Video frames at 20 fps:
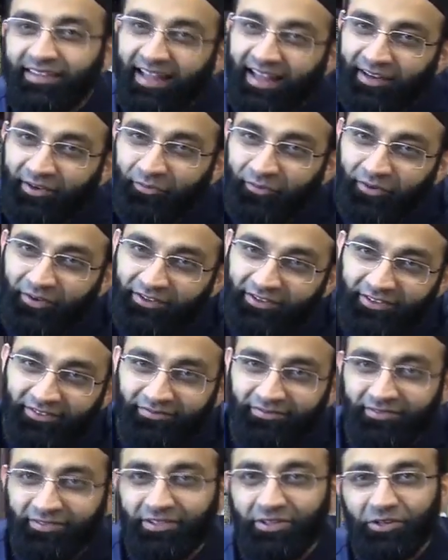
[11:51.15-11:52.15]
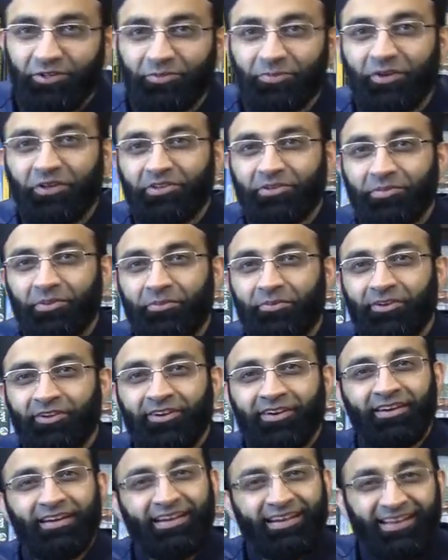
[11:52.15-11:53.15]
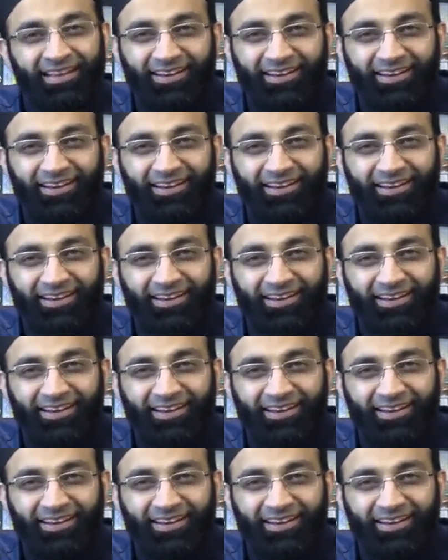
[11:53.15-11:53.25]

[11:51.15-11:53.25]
that was the responsible brother.